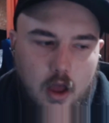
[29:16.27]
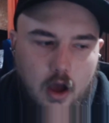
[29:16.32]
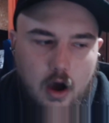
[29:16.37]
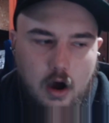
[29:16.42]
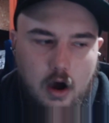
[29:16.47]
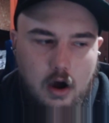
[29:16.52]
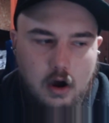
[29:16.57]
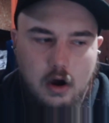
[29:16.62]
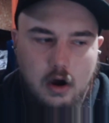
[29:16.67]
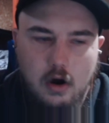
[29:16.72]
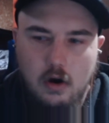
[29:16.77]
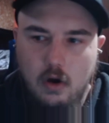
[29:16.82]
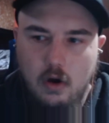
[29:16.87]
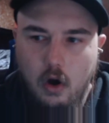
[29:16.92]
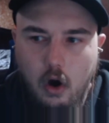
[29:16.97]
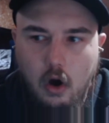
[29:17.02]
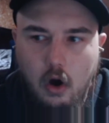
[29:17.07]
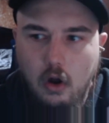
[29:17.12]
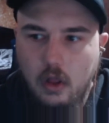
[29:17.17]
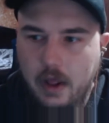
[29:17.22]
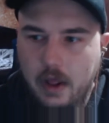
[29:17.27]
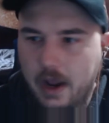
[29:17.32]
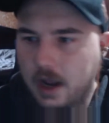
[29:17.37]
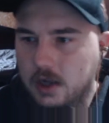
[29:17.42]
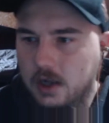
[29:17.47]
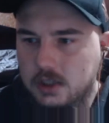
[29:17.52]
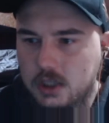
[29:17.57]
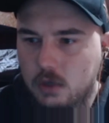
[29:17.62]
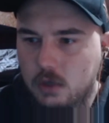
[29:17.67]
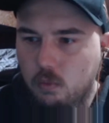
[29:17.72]
are all
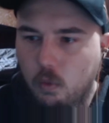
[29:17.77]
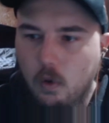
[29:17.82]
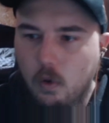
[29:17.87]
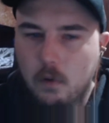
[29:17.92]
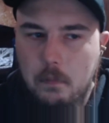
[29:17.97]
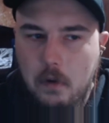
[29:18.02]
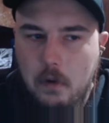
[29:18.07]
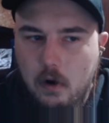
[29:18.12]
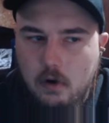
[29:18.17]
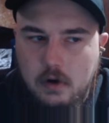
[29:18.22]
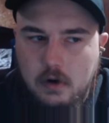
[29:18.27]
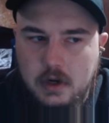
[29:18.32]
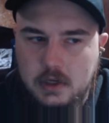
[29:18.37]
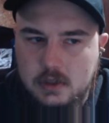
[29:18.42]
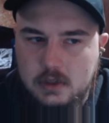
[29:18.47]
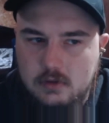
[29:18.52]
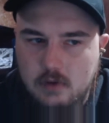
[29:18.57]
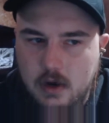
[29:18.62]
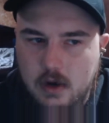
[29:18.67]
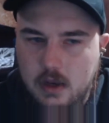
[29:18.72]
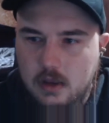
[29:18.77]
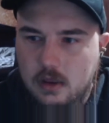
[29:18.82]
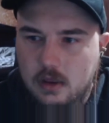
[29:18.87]
anti-war parties, right?